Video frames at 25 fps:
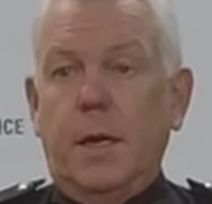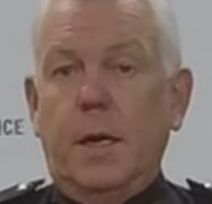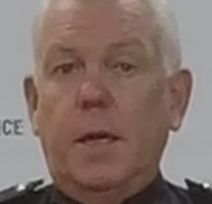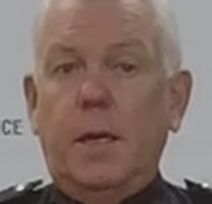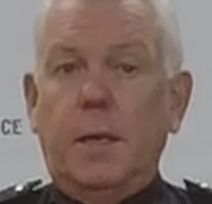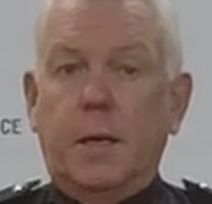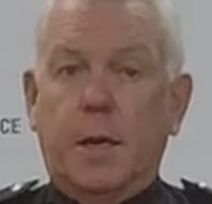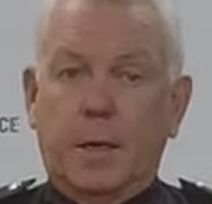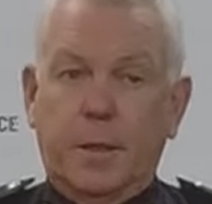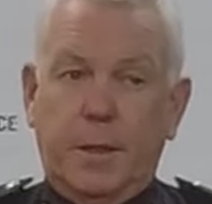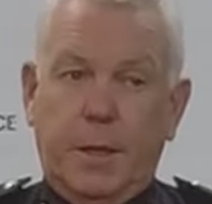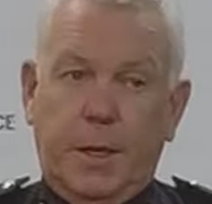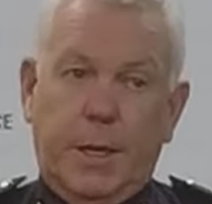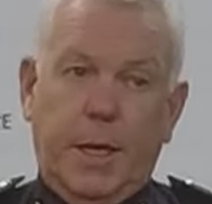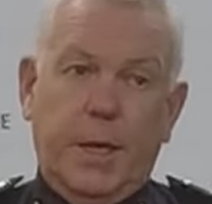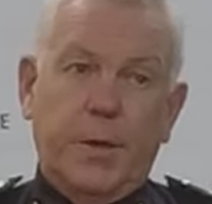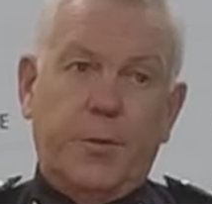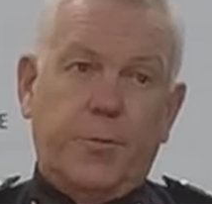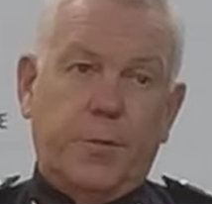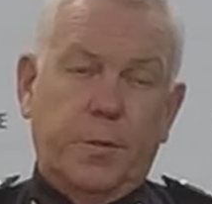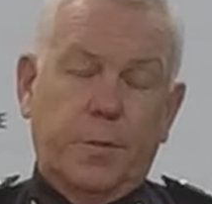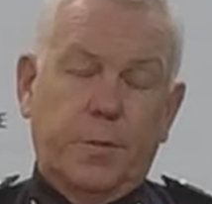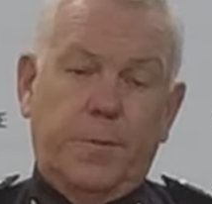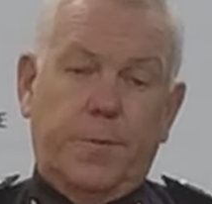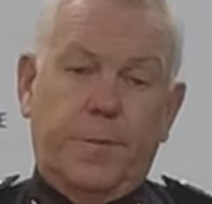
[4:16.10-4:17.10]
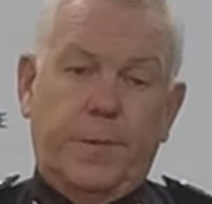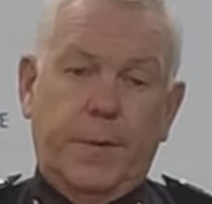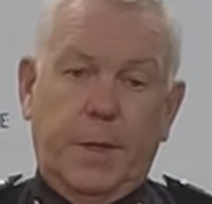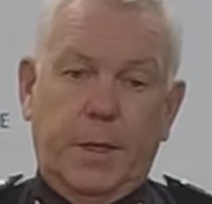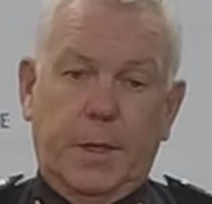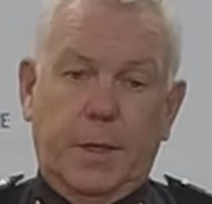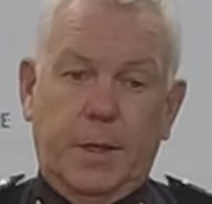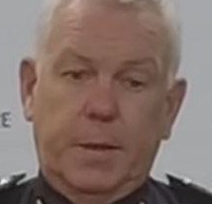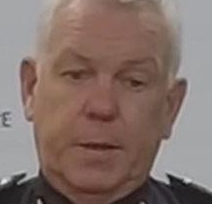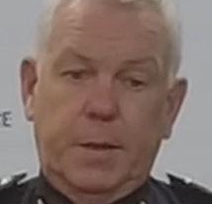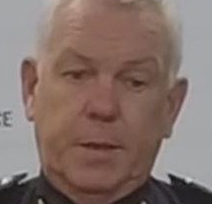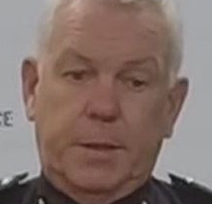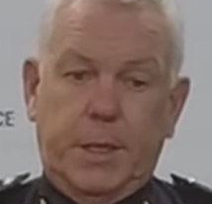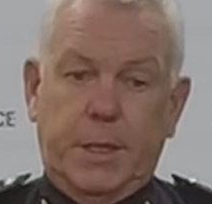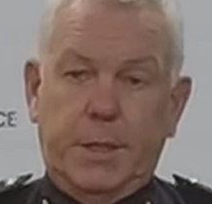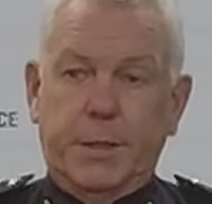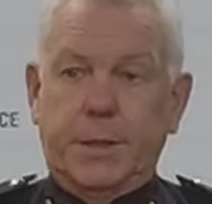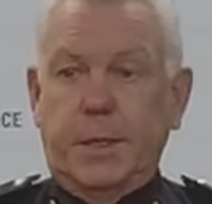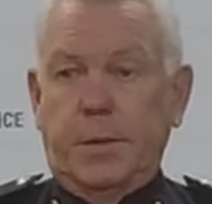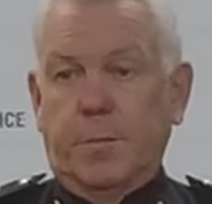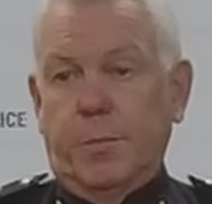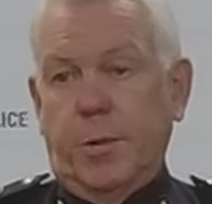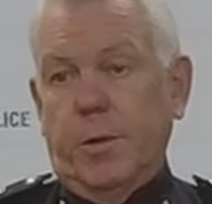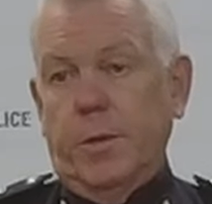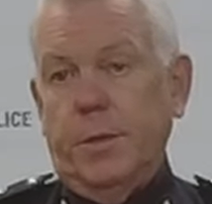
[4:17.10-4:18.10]
The nature of the
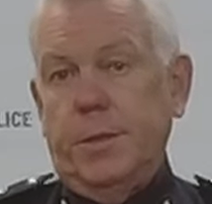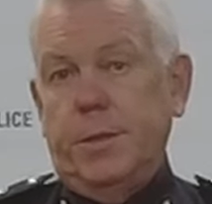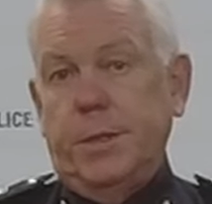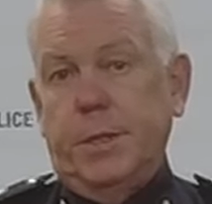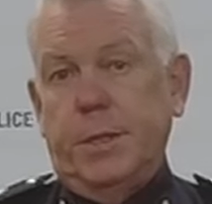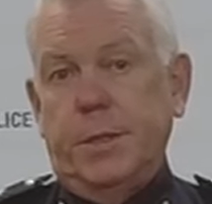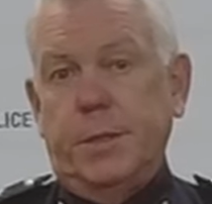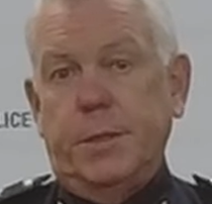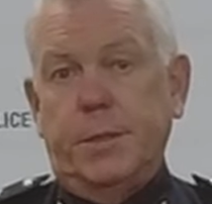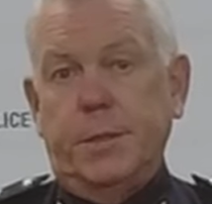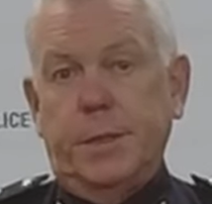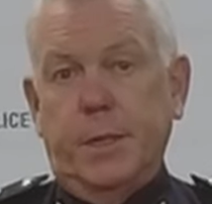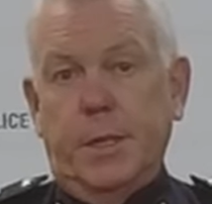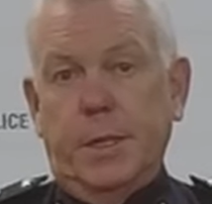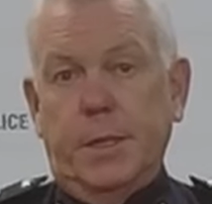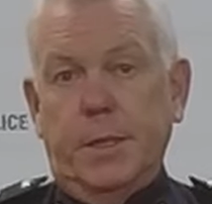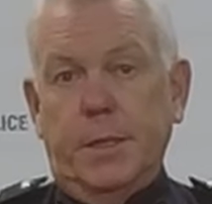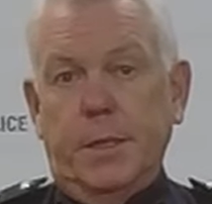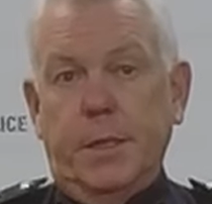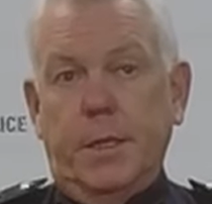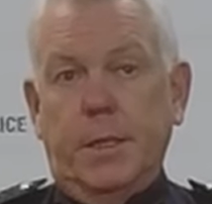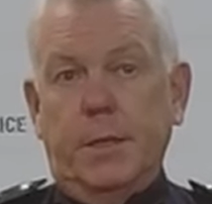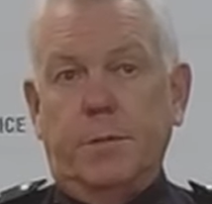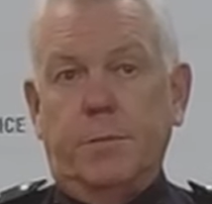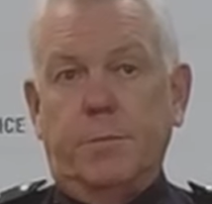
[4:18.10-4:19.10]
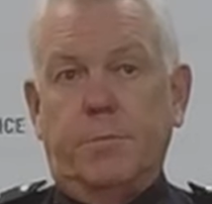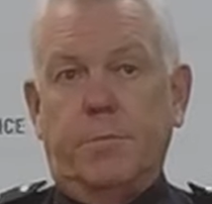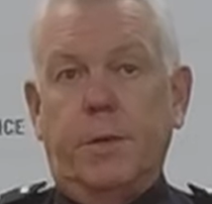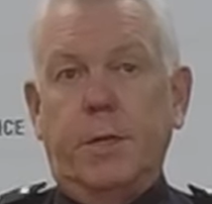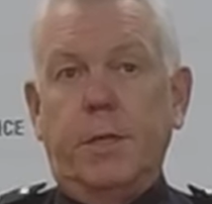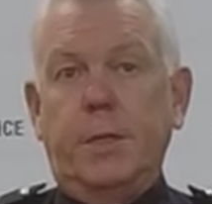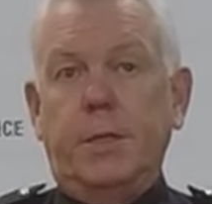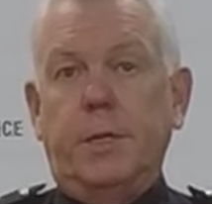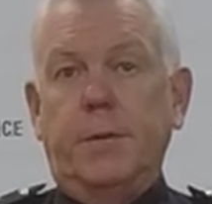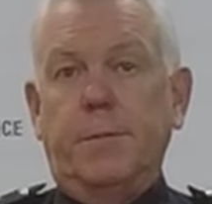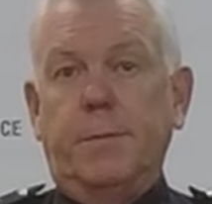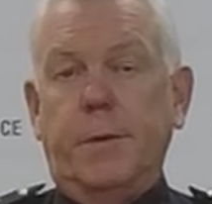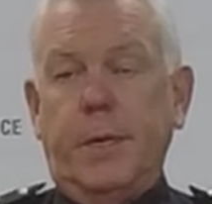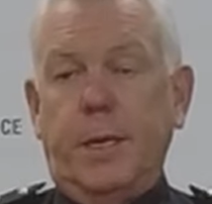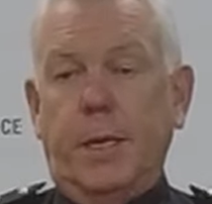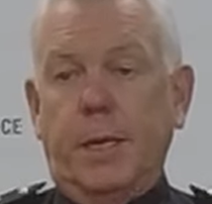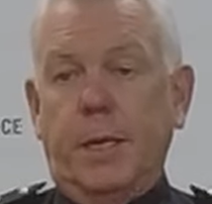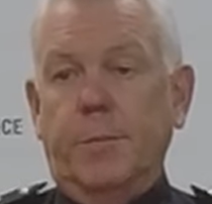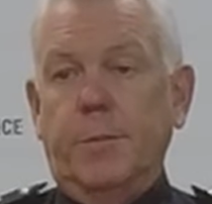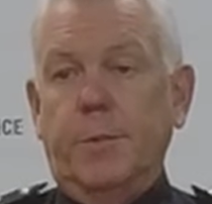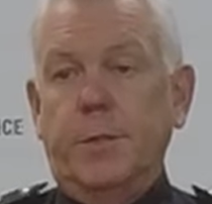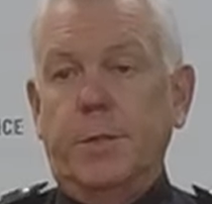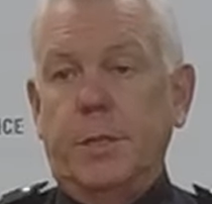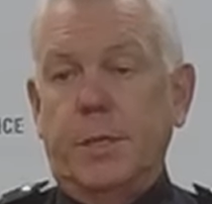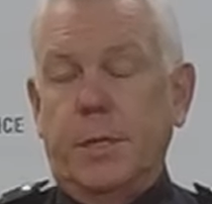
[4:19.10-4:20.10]
testing process is relatively
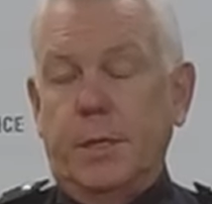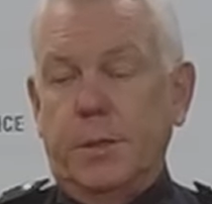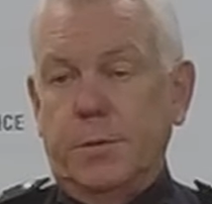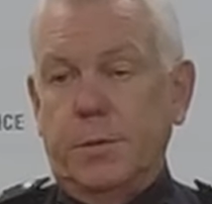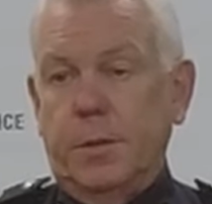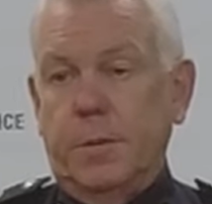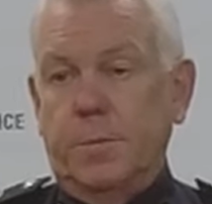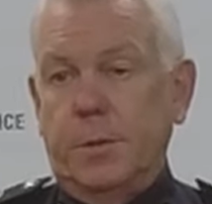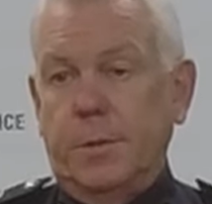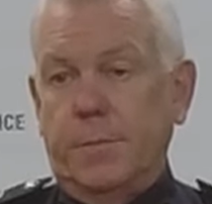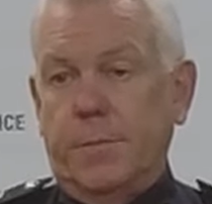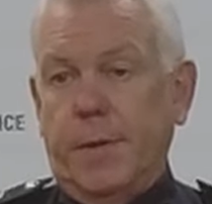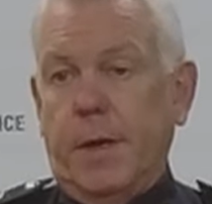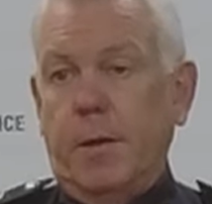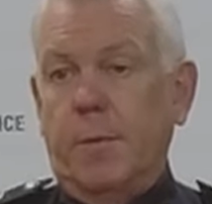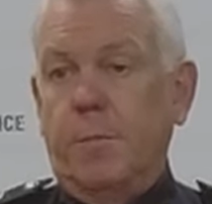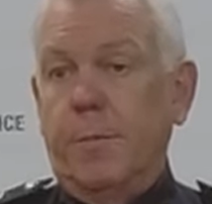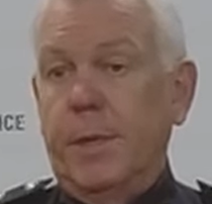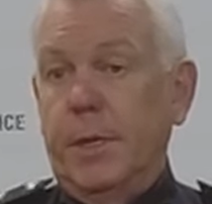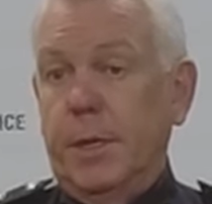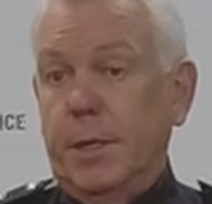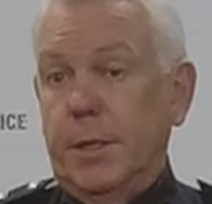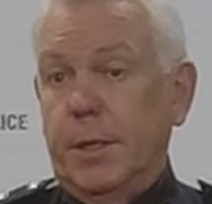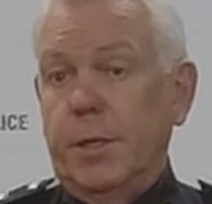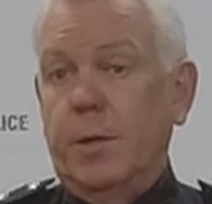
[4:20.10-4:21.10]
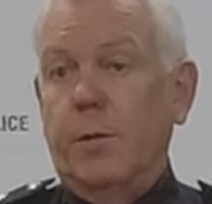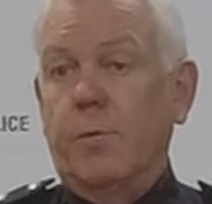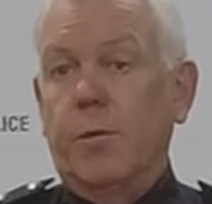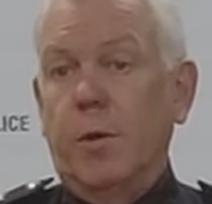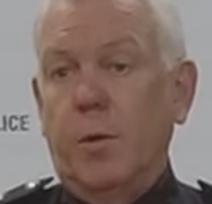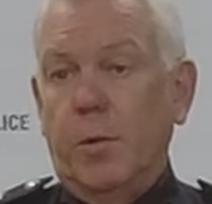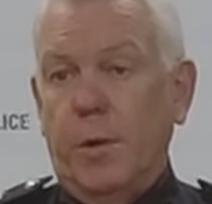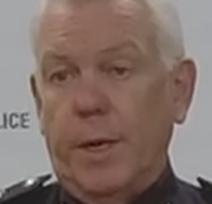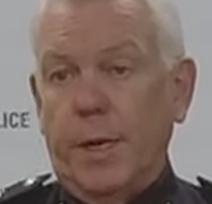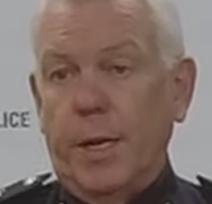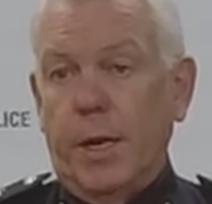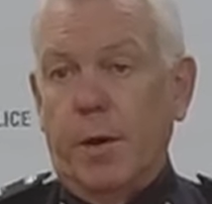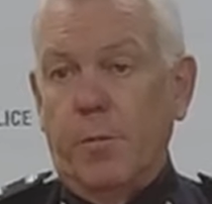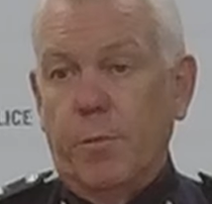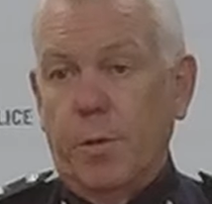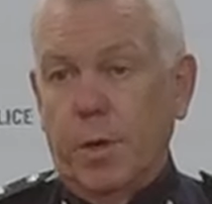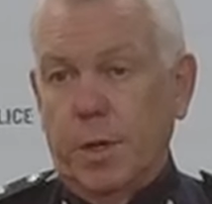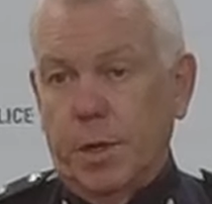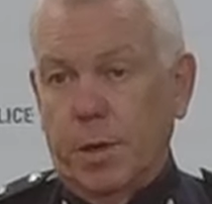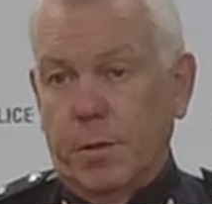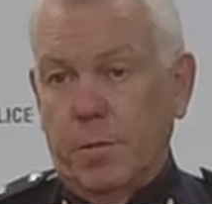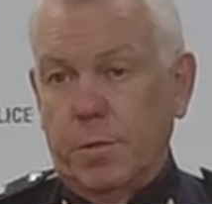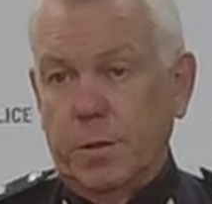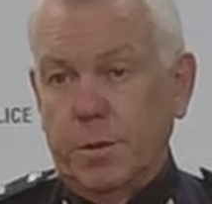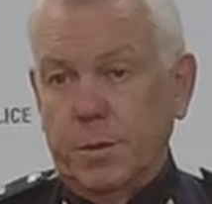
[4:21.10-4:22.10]
limited in terms of our ability to roll out
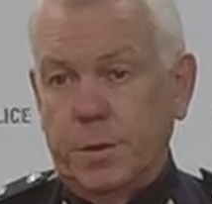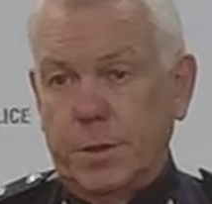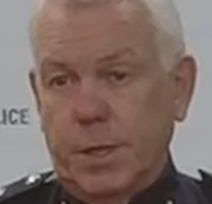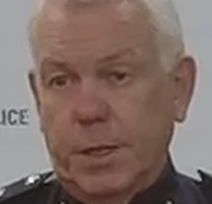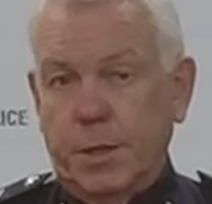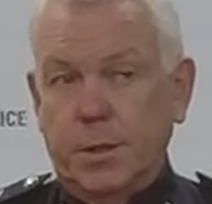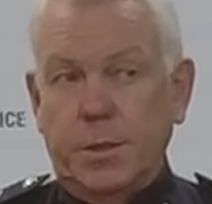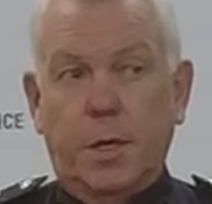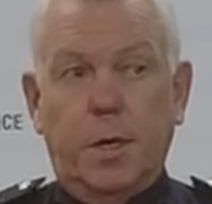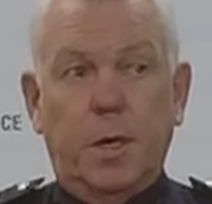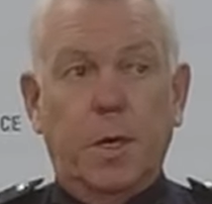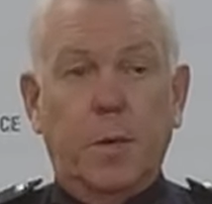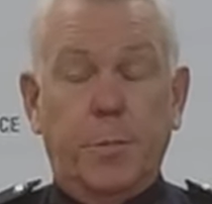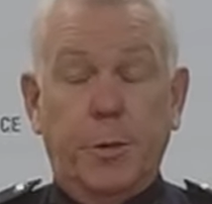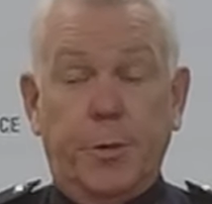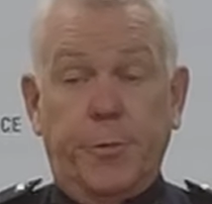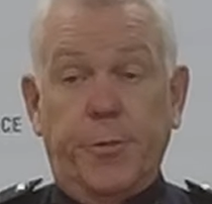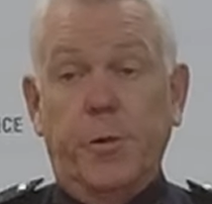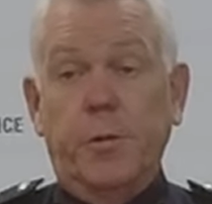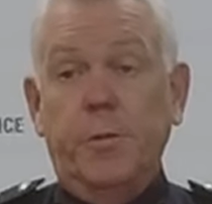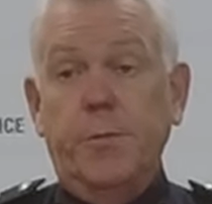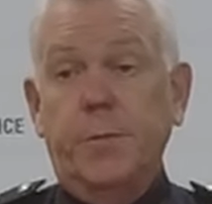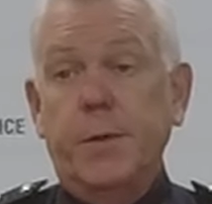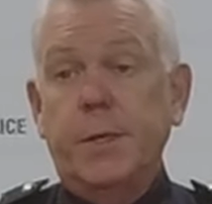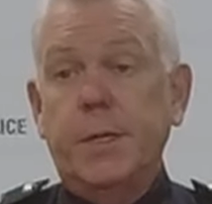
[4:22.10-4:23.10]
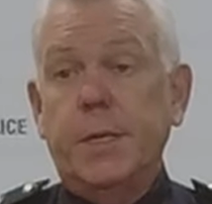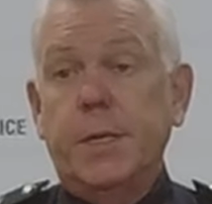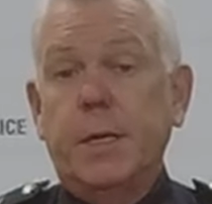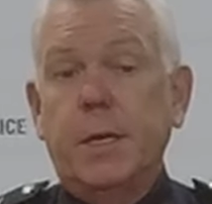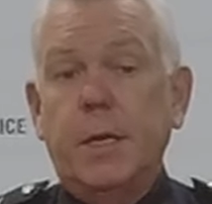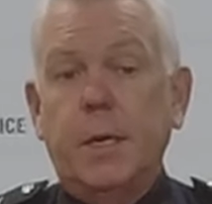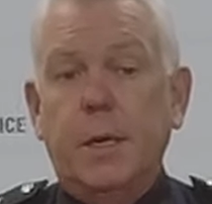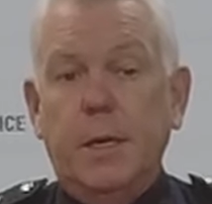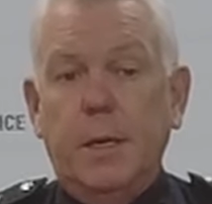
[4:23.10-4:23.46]
right across the entire patrol fleet.